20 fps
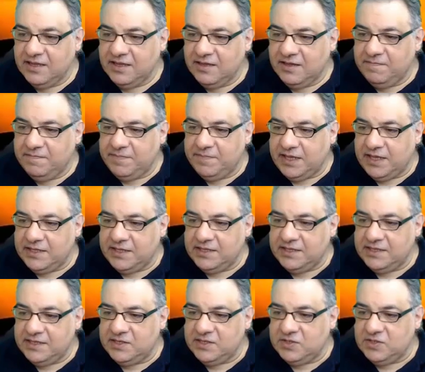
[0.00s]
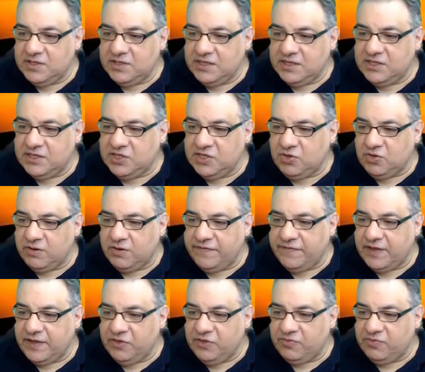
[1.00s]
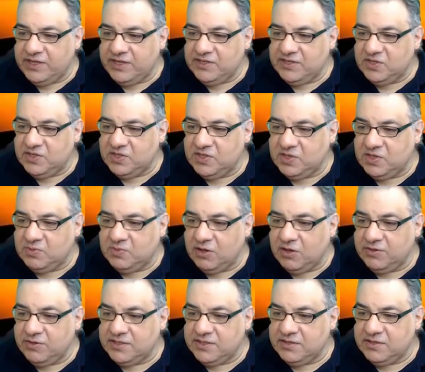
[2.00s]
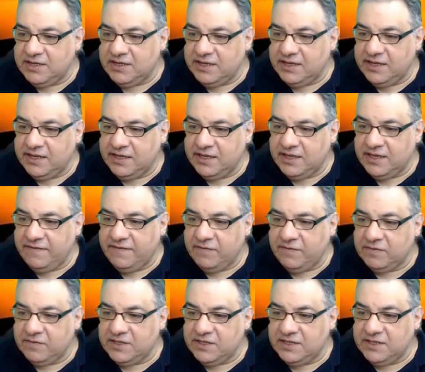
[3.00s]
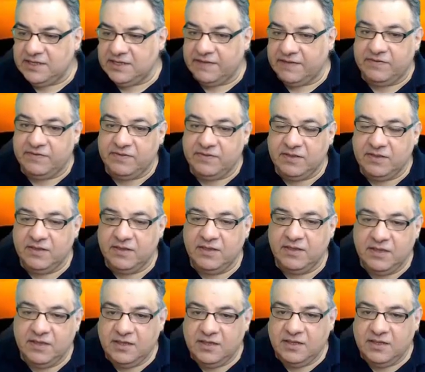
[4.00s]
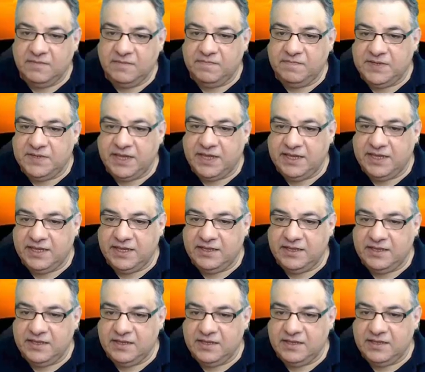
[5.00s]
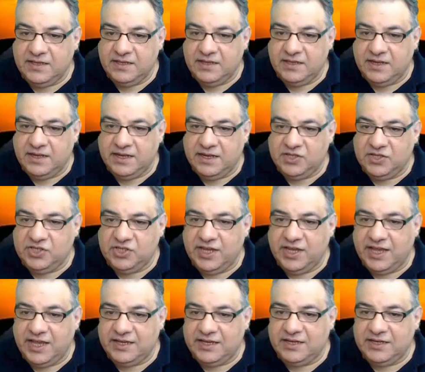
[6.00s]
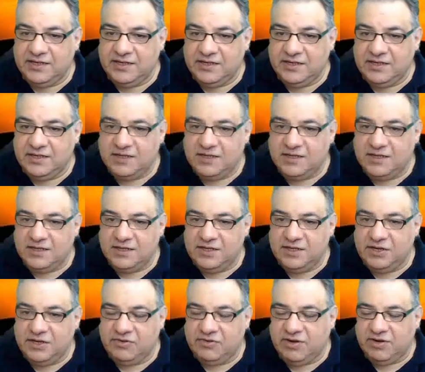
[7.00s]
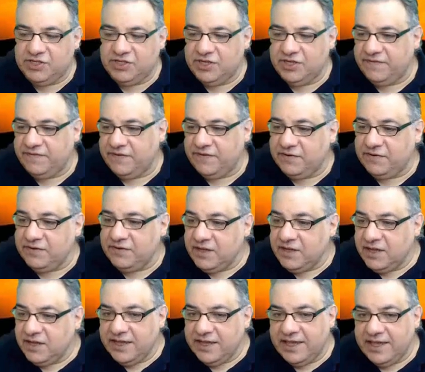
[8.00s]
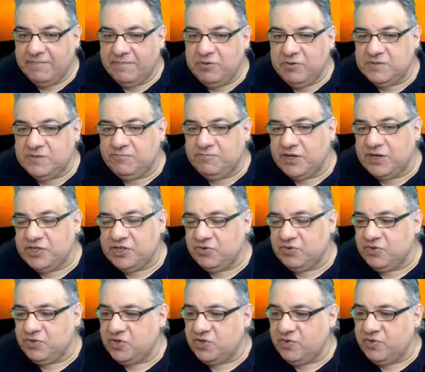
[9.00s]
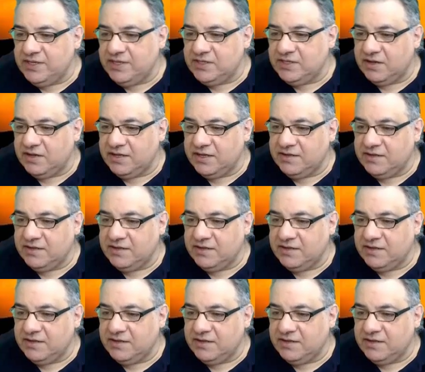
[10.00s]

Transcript: but this is this is strong for other reasons as well. This idea, if rook d seven, taking, and then check, uh, you know, crashing through. Yeah, it puts pressure on the queen side.